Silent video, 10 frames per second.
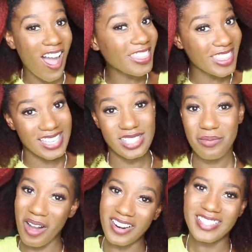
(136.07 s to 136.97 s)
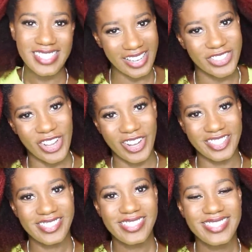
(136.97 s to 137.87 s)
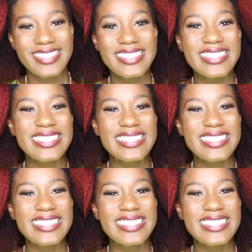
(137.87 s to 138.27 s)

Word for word: on these smaller sections.